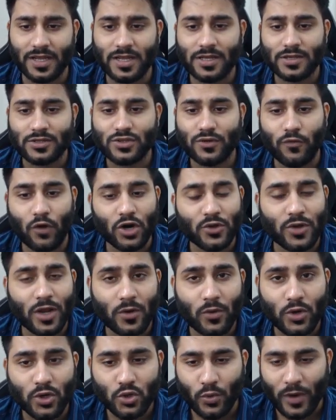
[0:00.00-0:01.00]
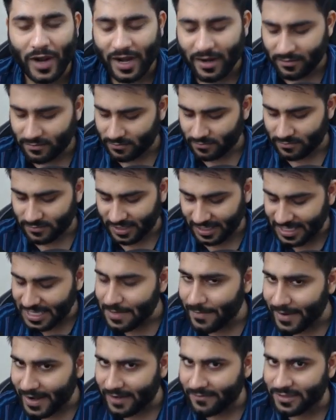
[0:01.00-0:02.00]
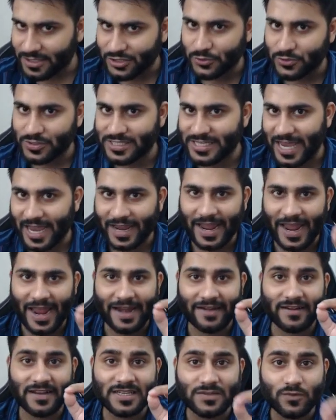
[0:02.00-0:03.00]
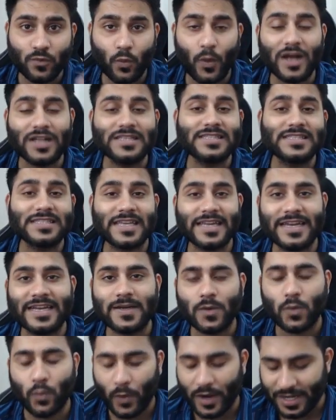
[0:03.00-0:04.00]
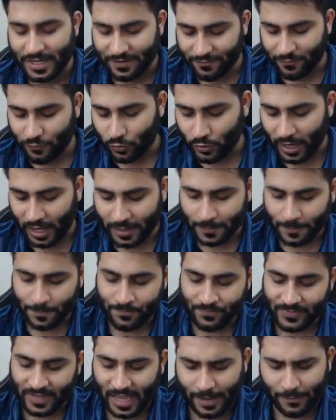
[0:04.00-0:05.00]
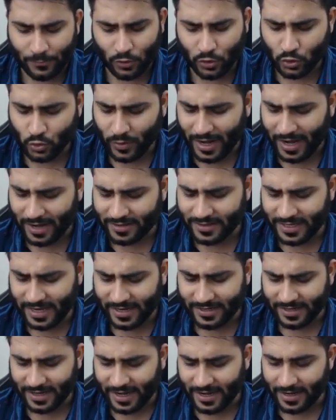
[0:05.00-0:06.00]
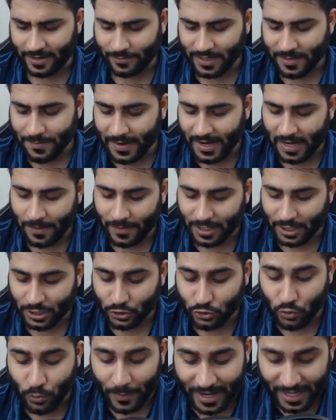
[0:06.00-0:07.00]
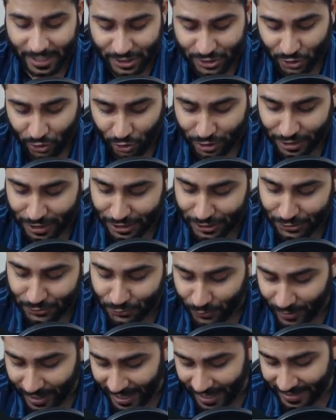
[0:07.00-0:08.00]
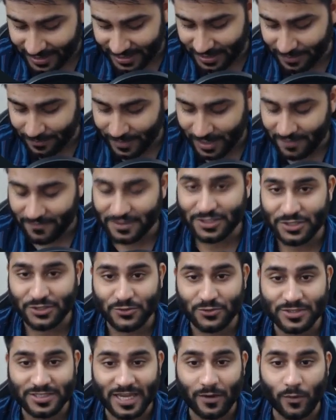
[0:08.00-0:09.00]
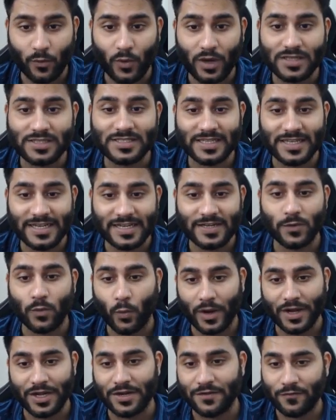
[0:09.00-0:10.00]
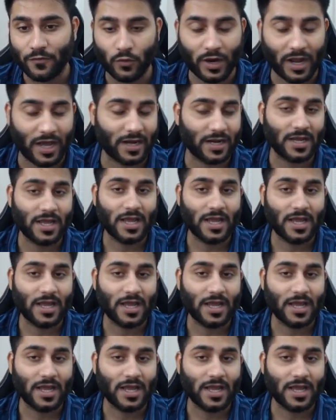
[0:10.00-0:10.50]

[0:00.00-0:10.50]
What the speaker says: So what you are going to add? The email which you check at least once in 24 hours. I'm going to add any random email, but you make sure that you add the email which you check once in 24 hours.